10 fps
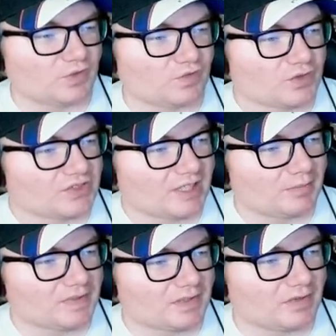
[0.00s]
to put the first
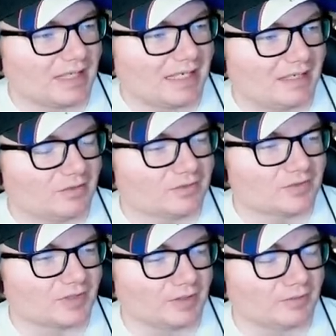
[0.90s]
episode out.
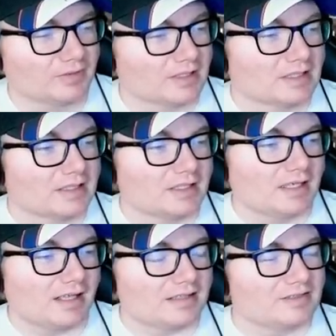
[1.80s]
So
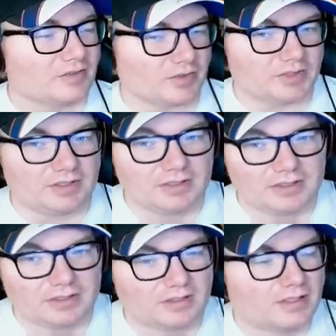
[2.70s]
that's good.
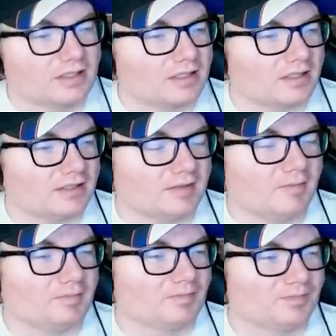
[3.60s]

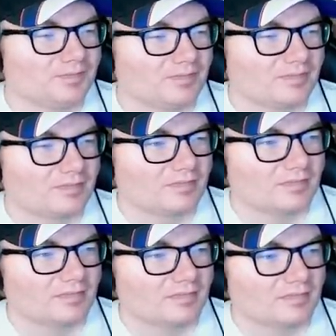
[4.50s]
Um,
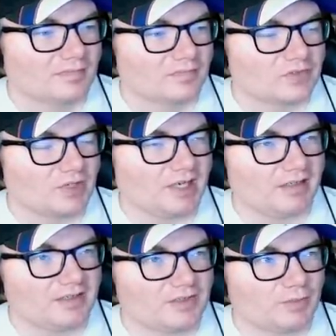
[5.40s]
so
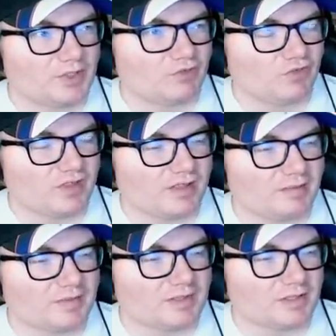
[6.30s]
yeah, this will be the fifth
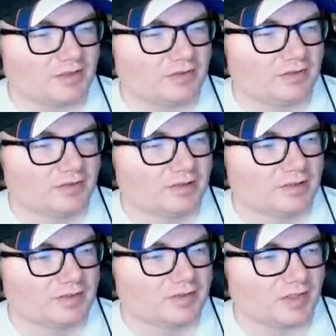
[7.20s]
episode.
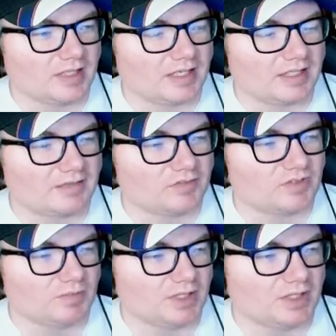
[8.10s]
So that
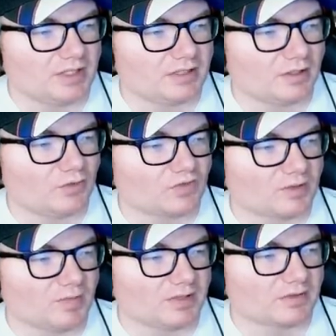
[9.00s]
gives me
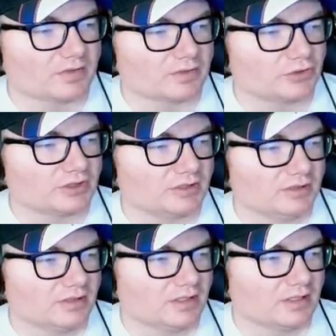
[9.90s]
over a month
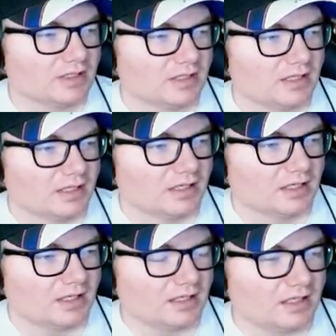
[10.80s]
cushion.
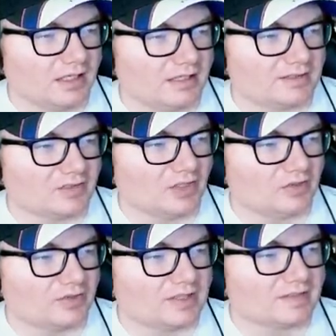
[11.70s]
Uh, and as
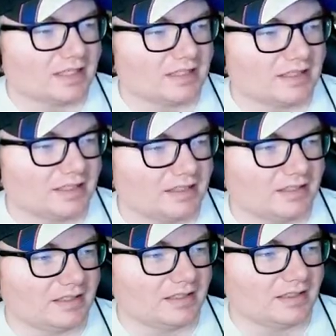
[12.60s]
long as I
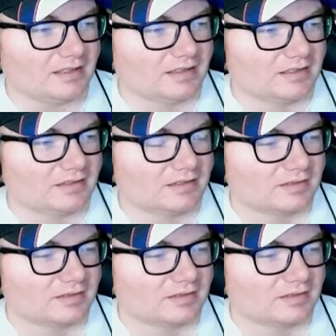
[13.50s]
can, uh,